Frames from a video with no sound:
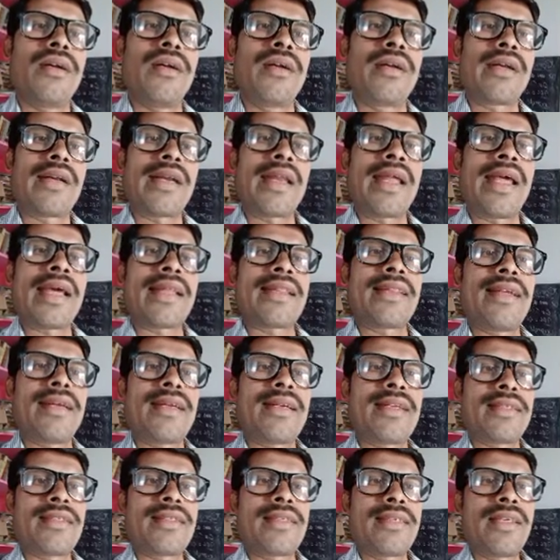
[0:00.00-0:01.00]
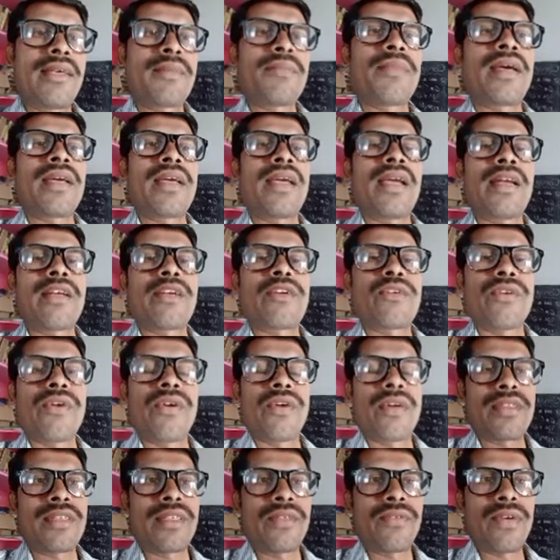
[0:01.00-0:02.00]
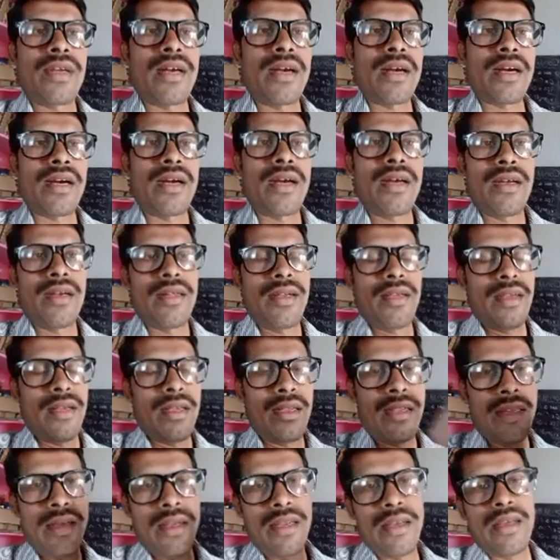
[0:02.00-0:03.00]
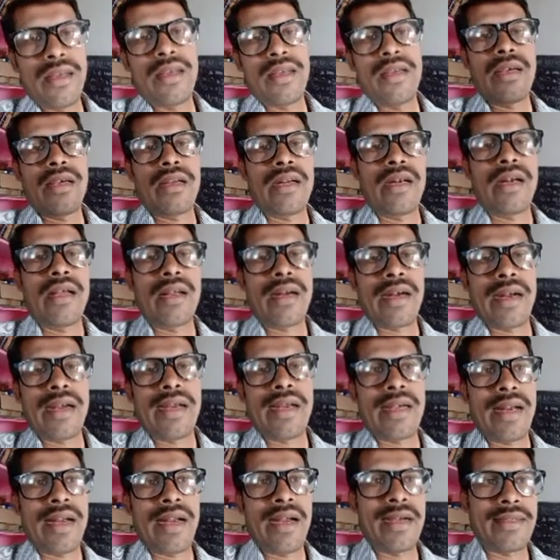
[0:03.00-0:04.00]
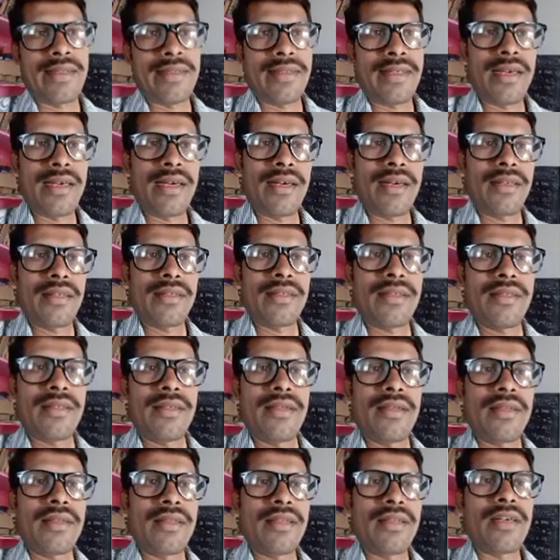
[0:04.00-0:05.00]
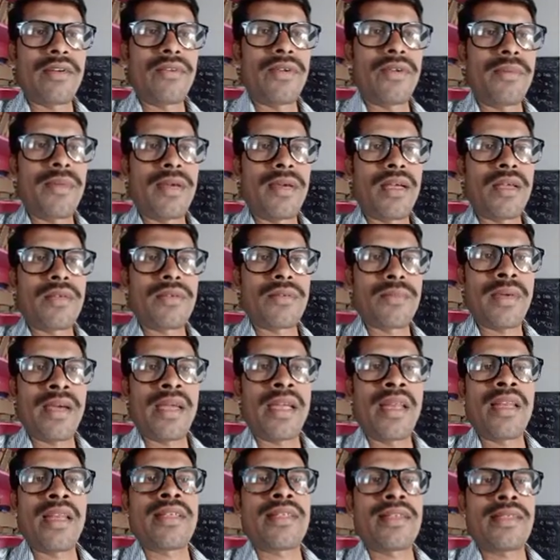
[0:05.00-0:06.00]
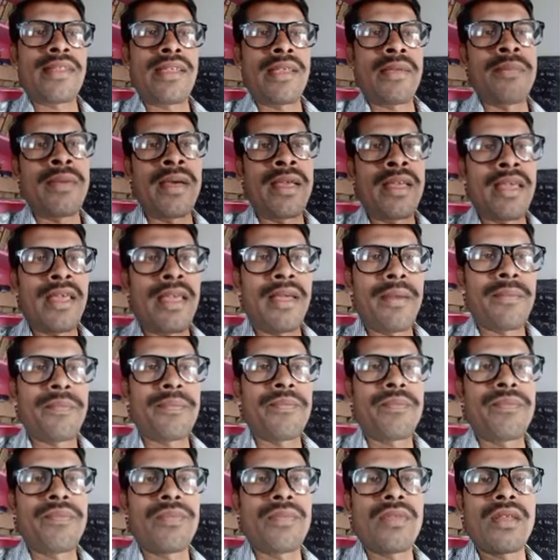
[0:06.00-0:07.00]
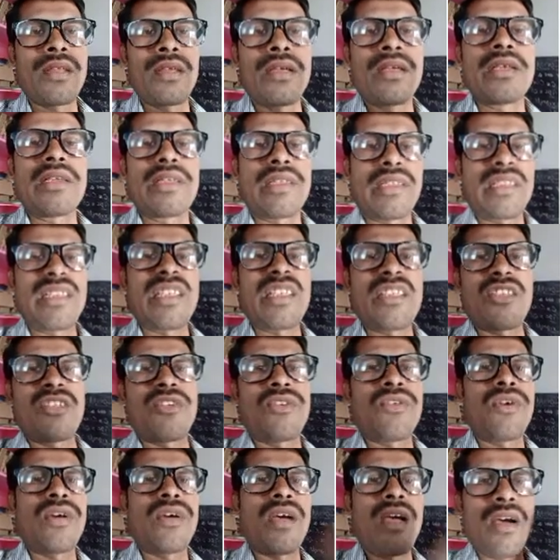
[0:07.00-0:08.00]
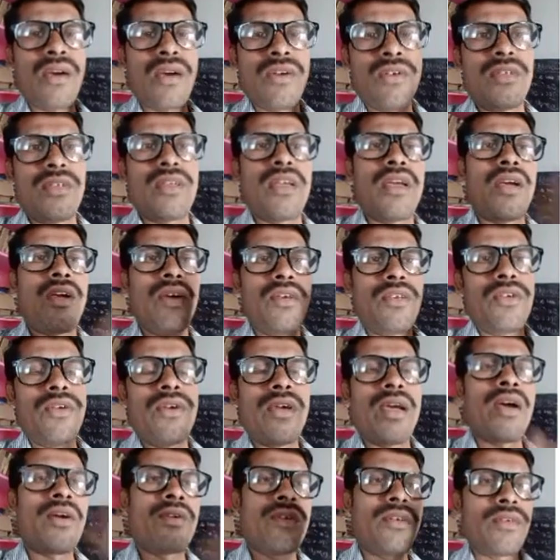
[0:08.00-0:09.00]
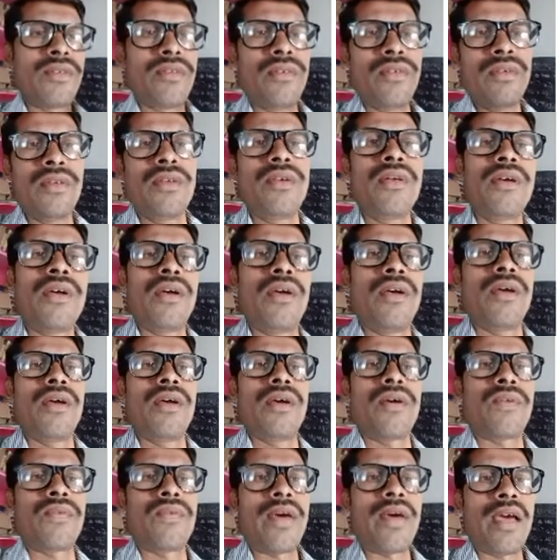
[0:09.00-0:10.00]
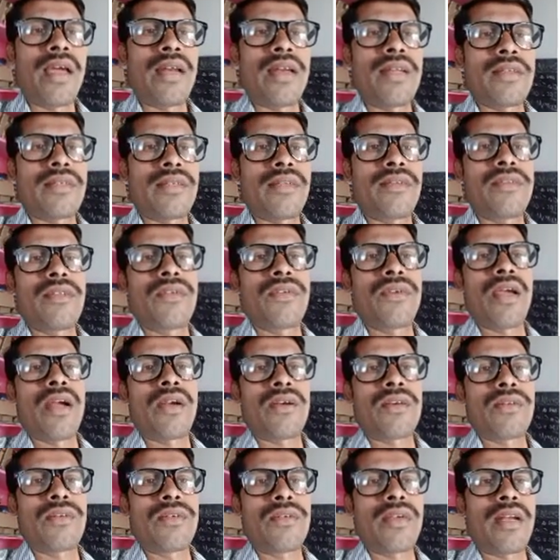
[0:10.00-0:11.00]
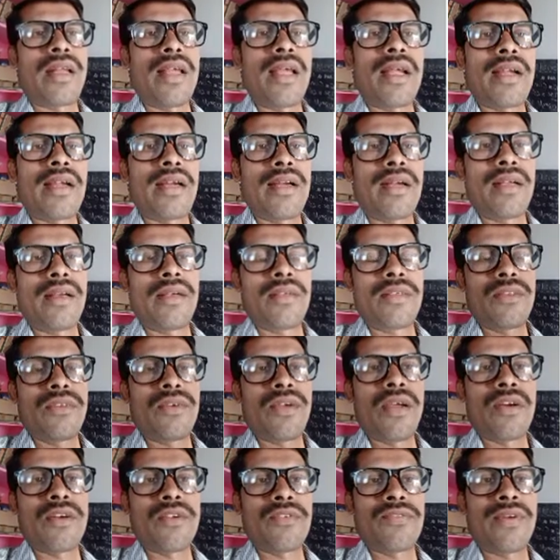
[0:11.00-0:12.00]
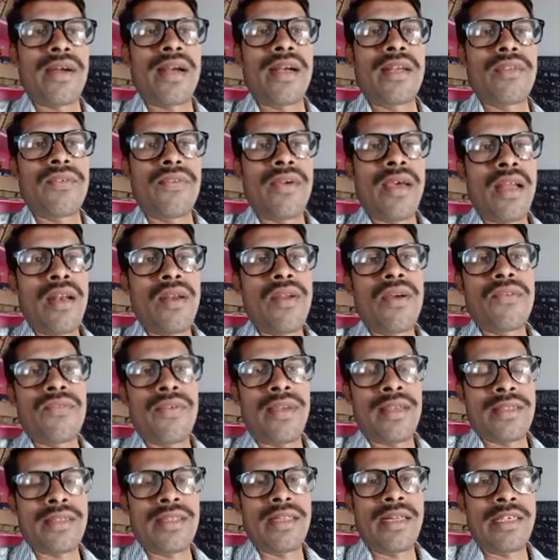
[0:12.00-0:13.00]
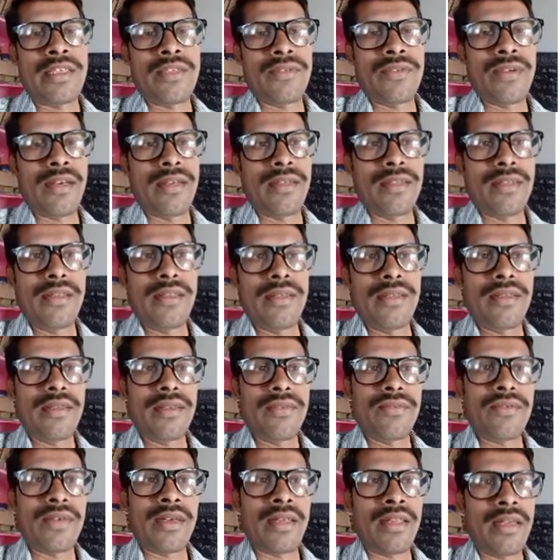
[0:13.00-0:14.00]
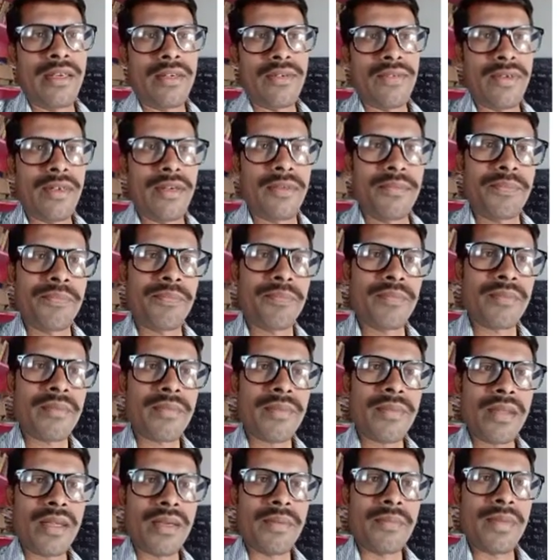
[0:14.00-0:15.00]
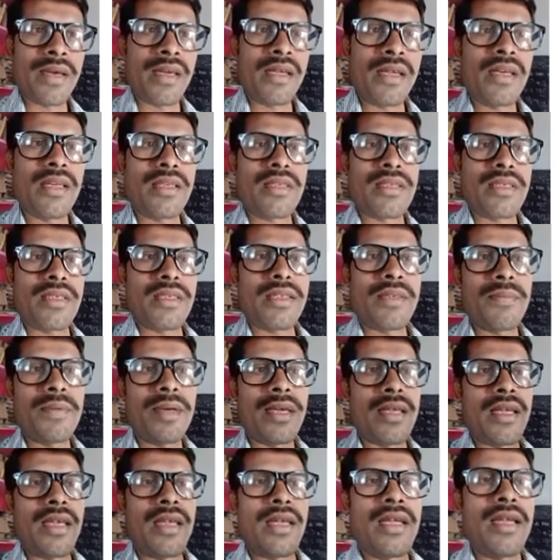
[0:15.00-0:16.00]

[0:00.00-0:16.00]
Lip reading: take that c by a towards your right hand side. That will become minus c by a. Just you have to vanish. You have to take. You have to find the value of x. That's all for that one. Minus c by a.